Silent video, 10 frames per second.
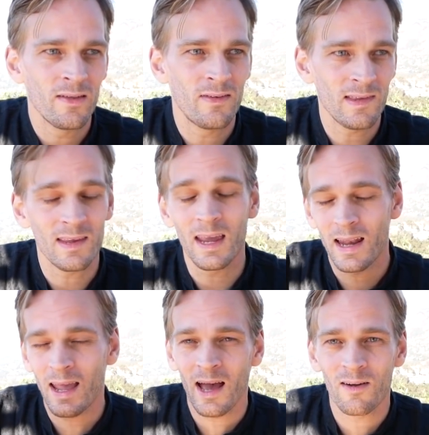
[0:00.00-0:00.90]
Just
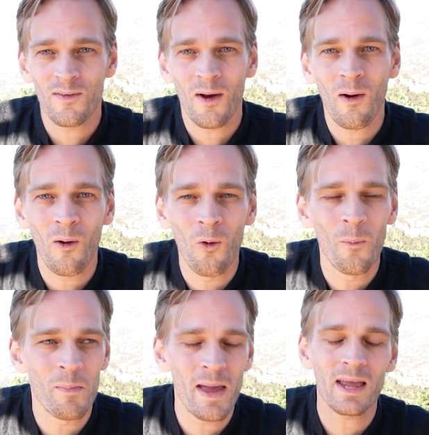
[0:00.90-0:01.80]
getting out of your
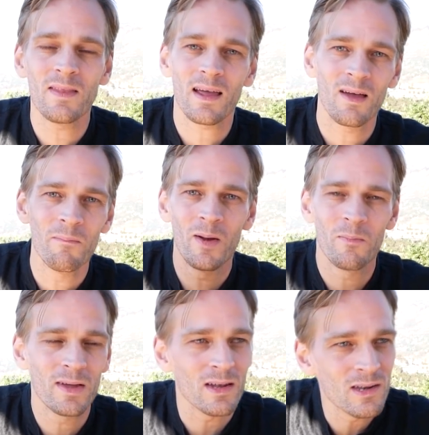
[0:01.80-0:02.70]
home and making that
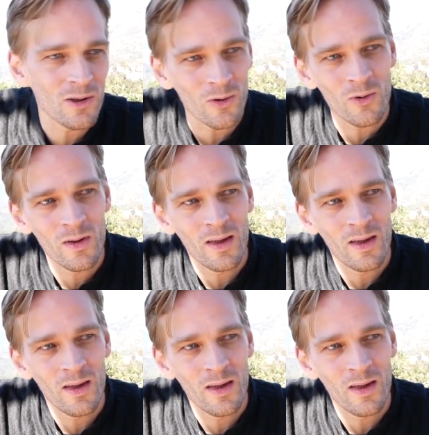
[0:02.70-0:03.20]
commitment to